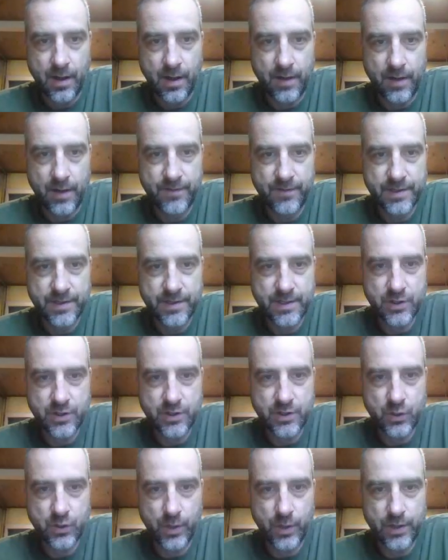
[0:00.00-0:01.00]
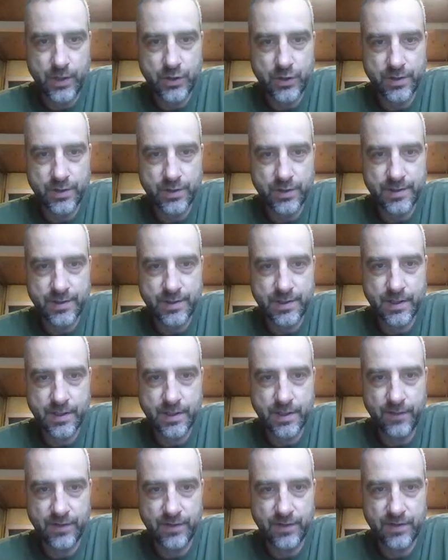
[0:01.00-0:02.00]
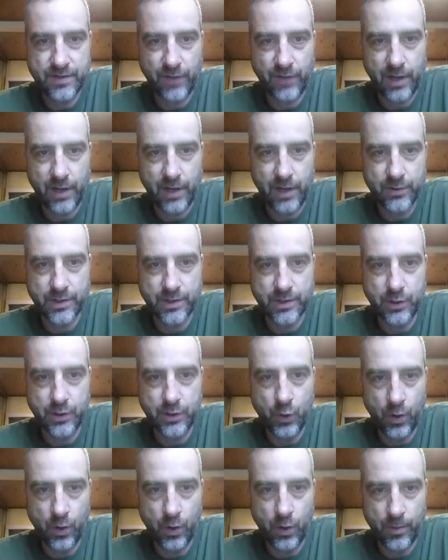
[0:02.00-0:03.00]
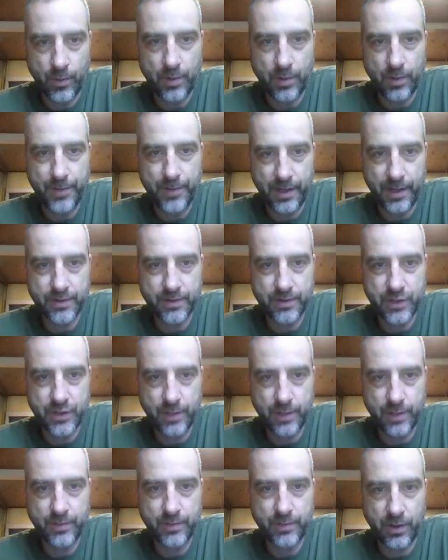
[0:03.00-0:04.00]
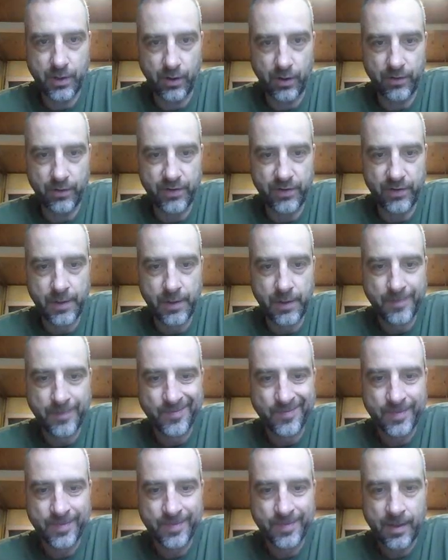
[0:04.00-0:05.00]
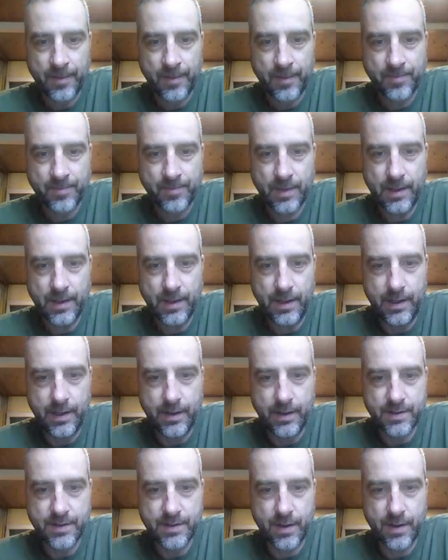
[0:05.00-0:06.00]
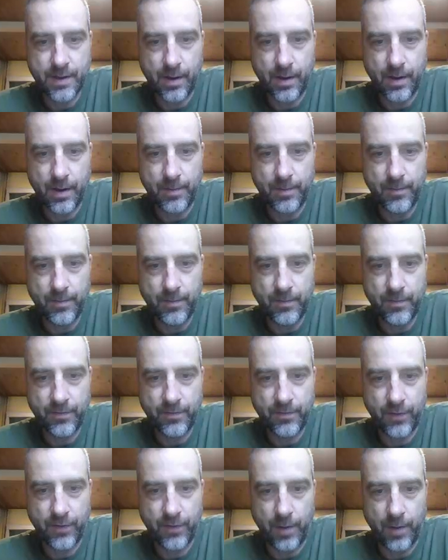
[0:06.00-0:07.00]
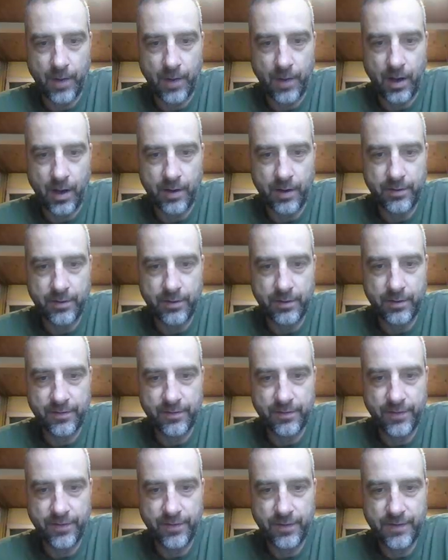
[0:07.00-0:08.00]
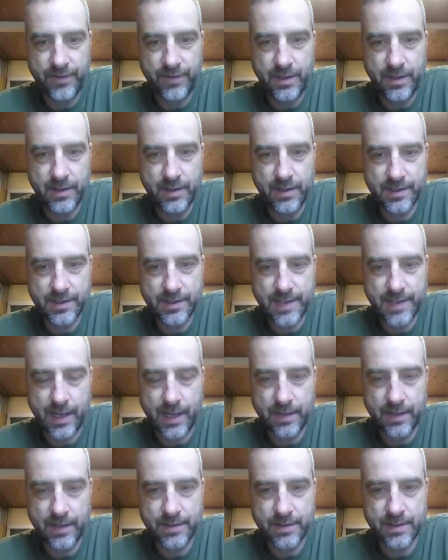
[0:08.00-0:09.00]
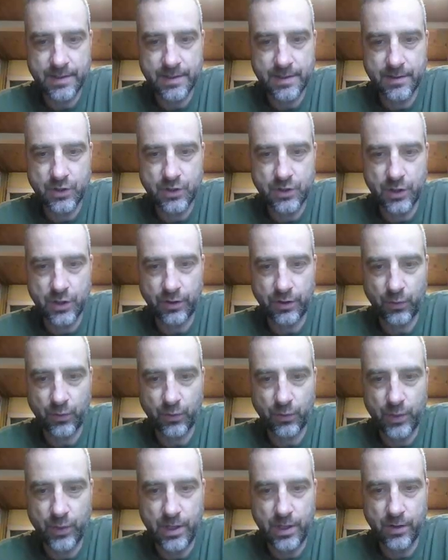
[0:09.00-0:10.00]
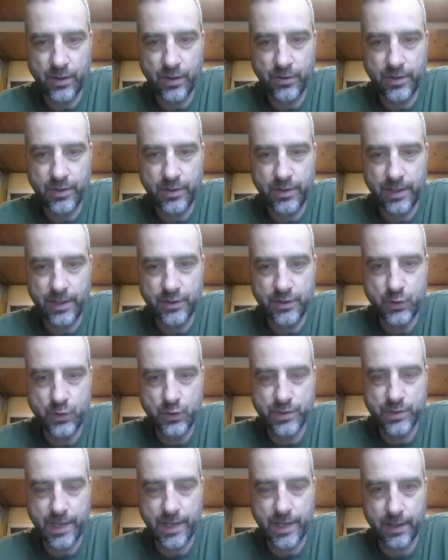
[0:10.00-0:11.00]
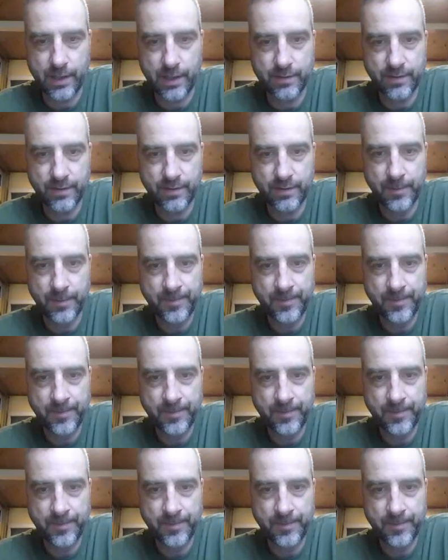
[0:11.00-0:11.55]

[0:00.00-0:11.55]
of the situations, if this follows a normal bell-shaped curve, is from 150 seconds to 302 seconds.